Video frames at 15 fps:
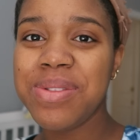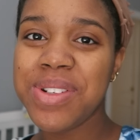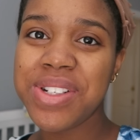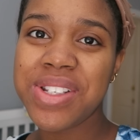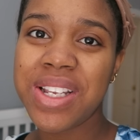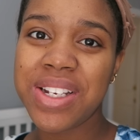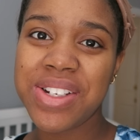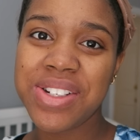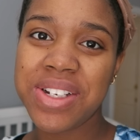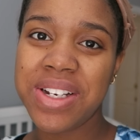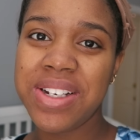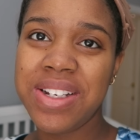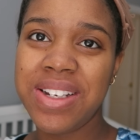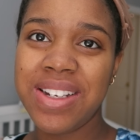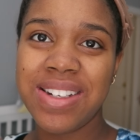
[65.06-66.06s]
I'm just like
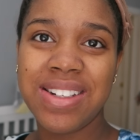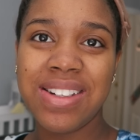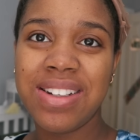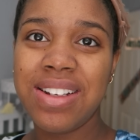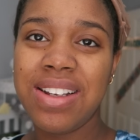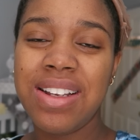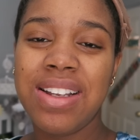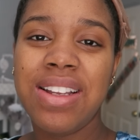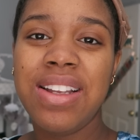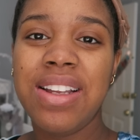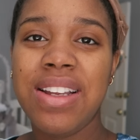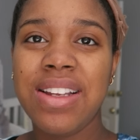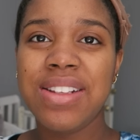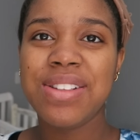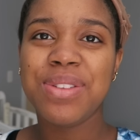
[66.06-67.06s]
shedding and
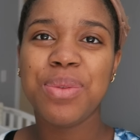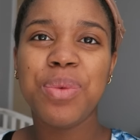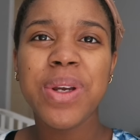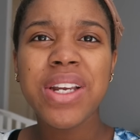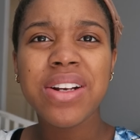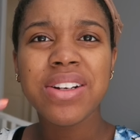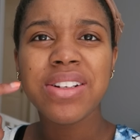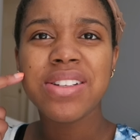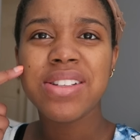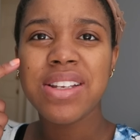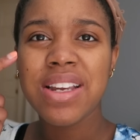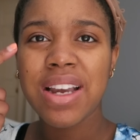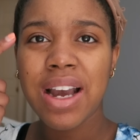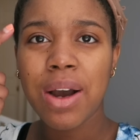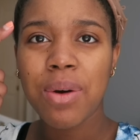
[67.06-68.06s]
it's weird
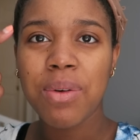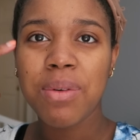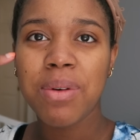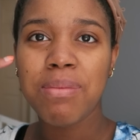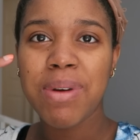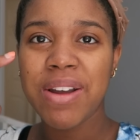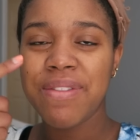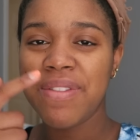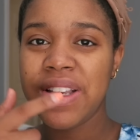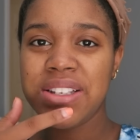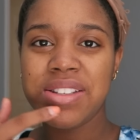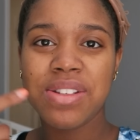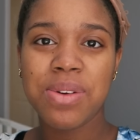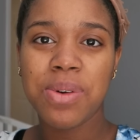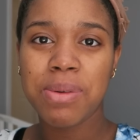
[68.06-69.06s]
seeing how my
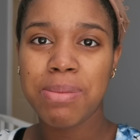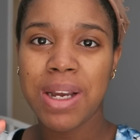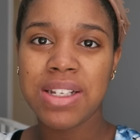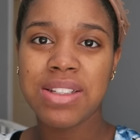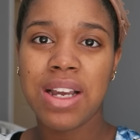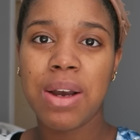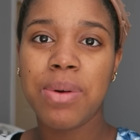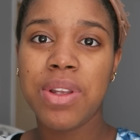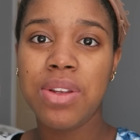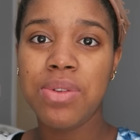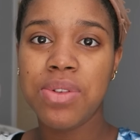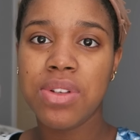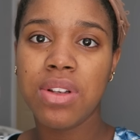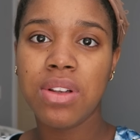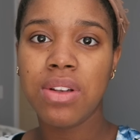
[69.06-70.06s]
face is going back to how it
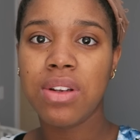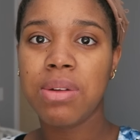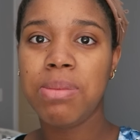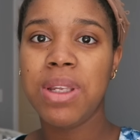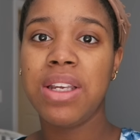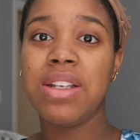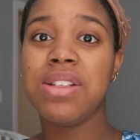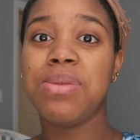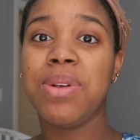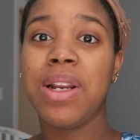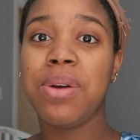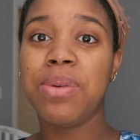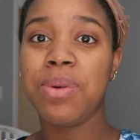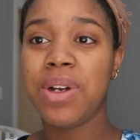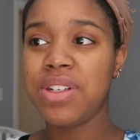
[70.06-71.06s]
used to look because when
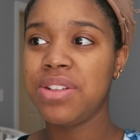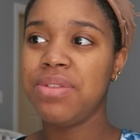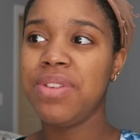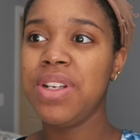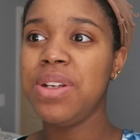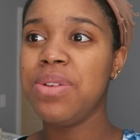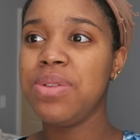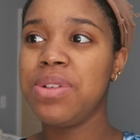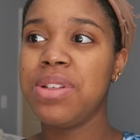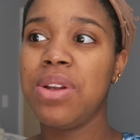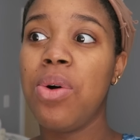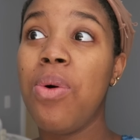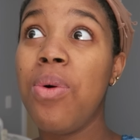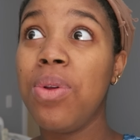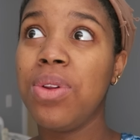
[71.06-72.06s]
I would watch the videos,
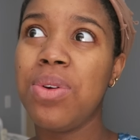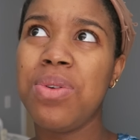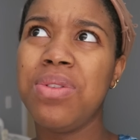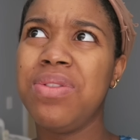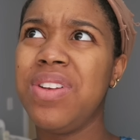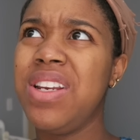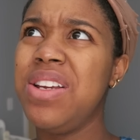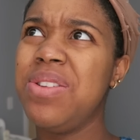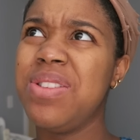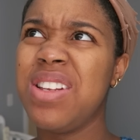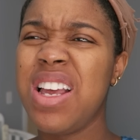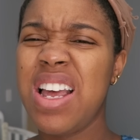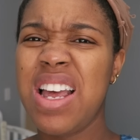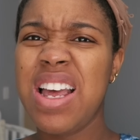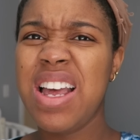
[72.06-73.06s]
the old, old videos,
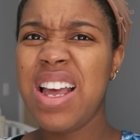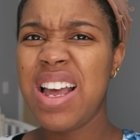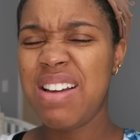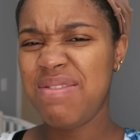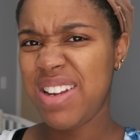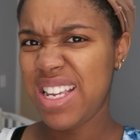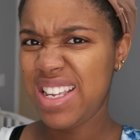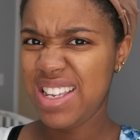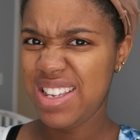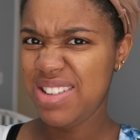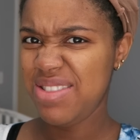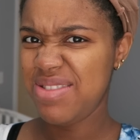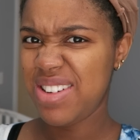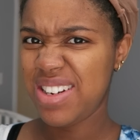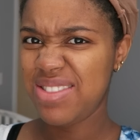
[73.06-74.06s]
I'm like,
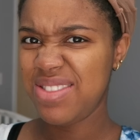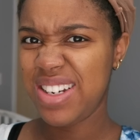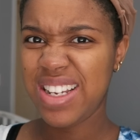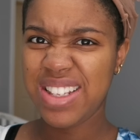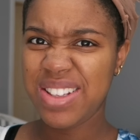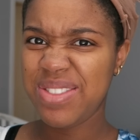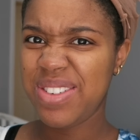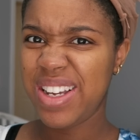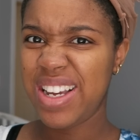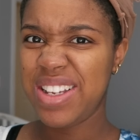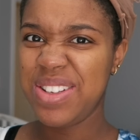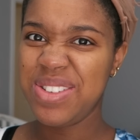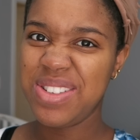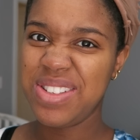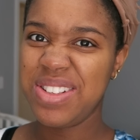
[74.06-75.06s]
ew, I don't like the way I
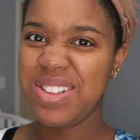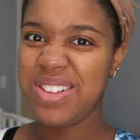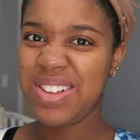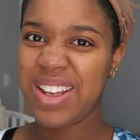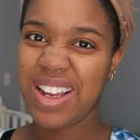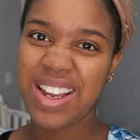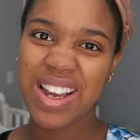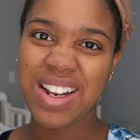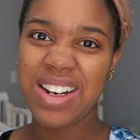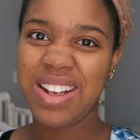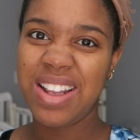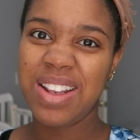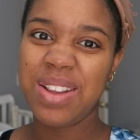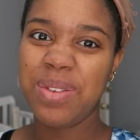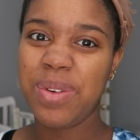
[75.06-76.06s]
used to look. I kind
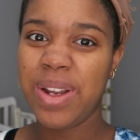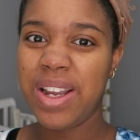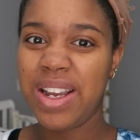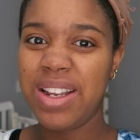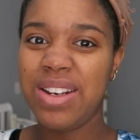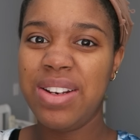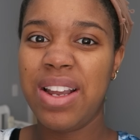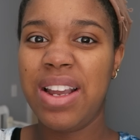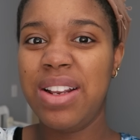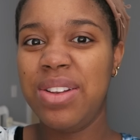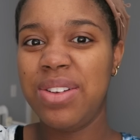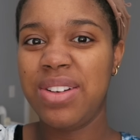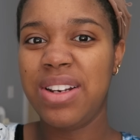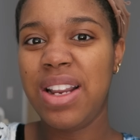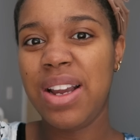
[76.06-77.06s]
of like the way I, I
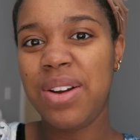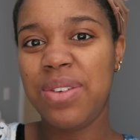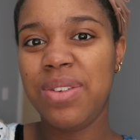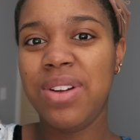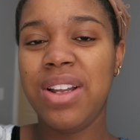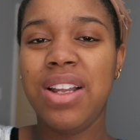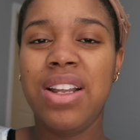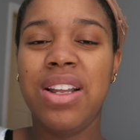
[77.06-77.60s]
look now.